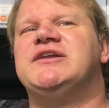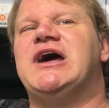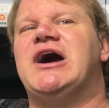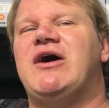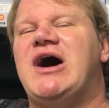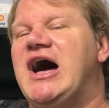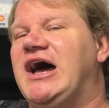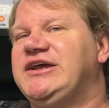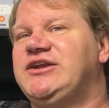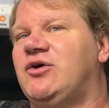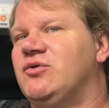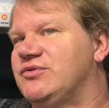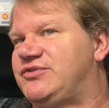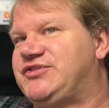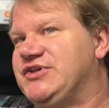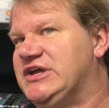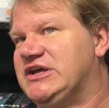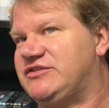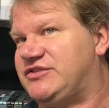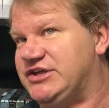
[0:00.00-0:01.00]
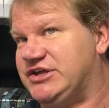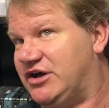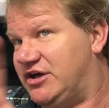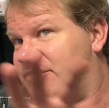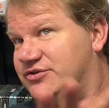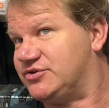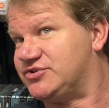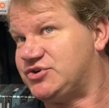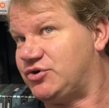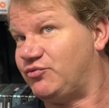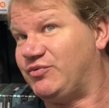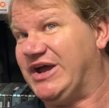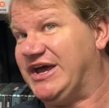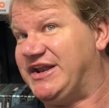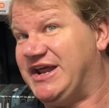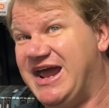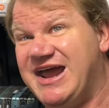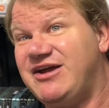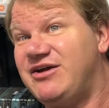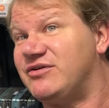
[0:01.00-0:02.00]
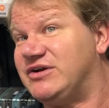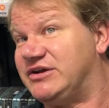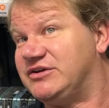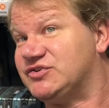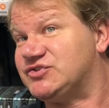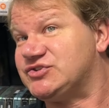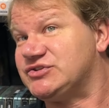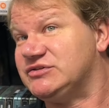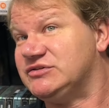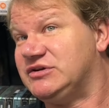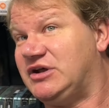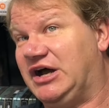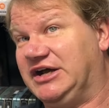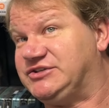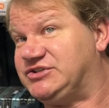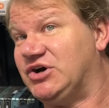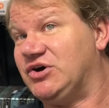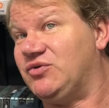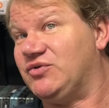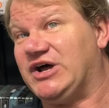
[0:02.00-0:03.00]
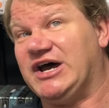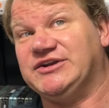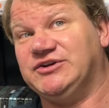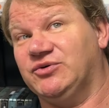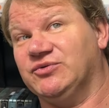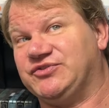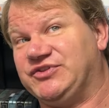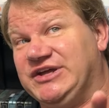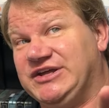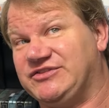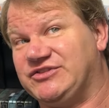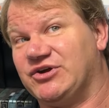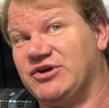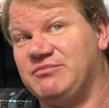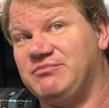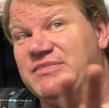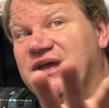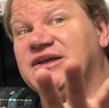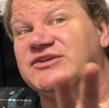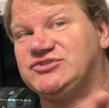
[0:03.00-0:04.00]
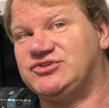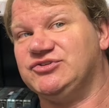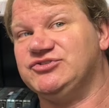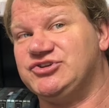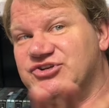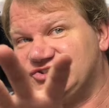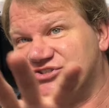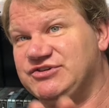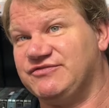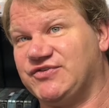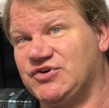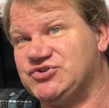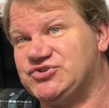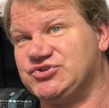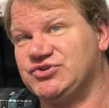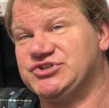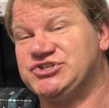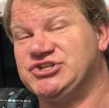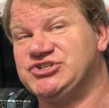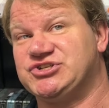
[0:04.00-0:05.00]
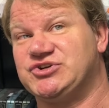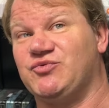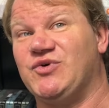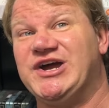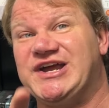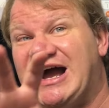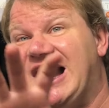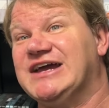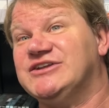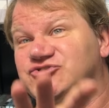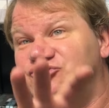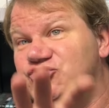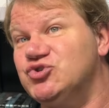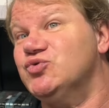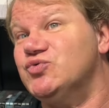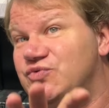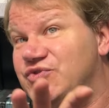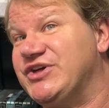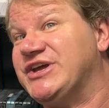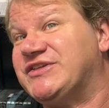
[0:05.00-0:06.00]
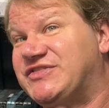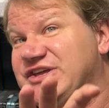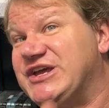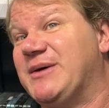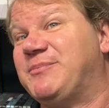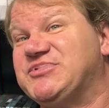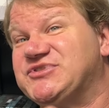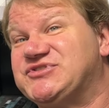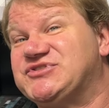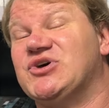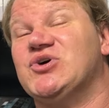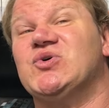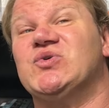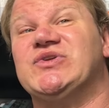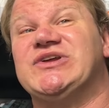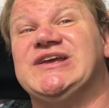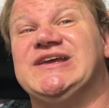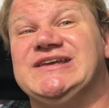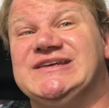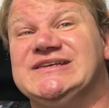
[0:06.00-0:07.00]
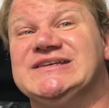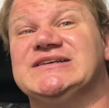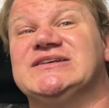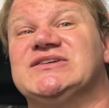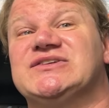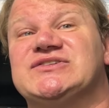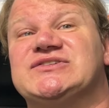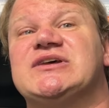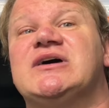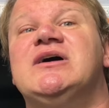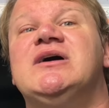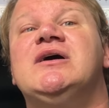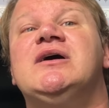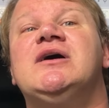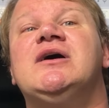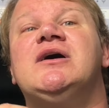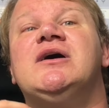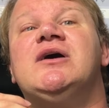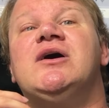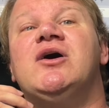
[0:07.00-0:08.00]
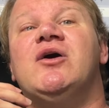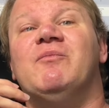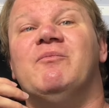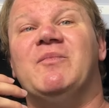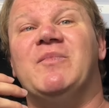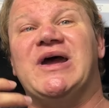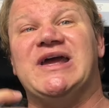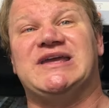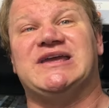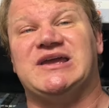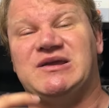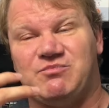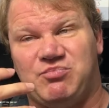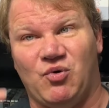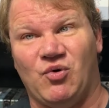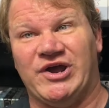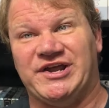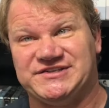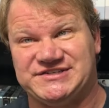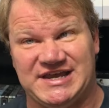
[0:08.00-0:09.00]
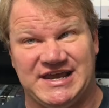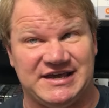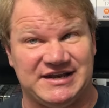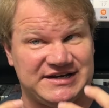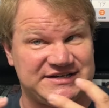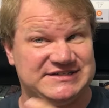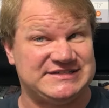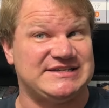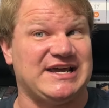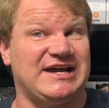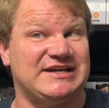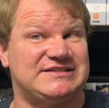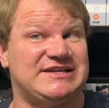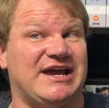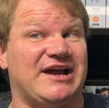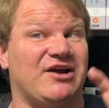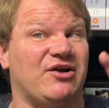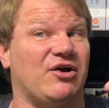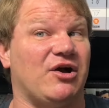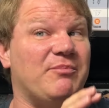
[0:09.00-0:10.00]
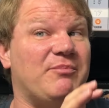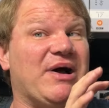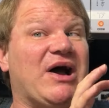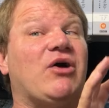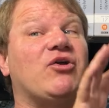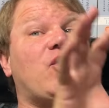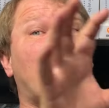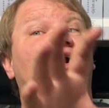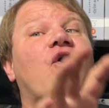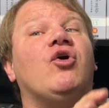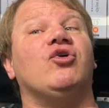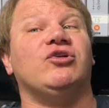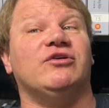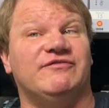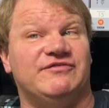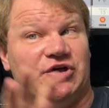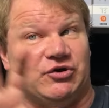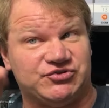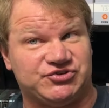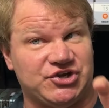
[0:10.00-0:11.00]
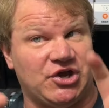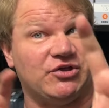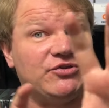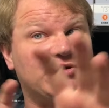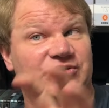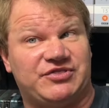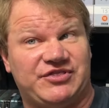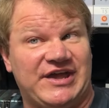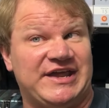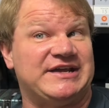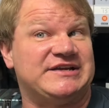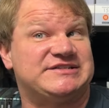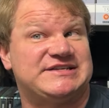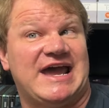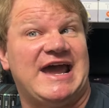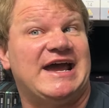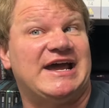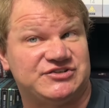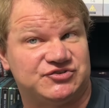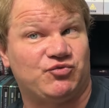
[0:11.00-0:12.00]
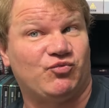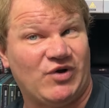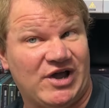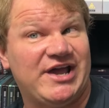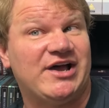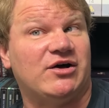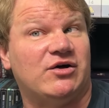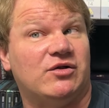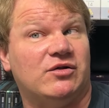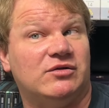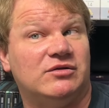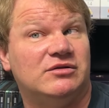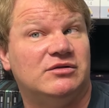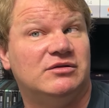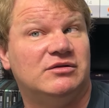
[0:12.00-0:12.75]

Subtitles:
Now, I don't think the others are red herrings. I don't think they're meant to just divert your attention away. I do think the episode is making points and a satire about all of those other things as well.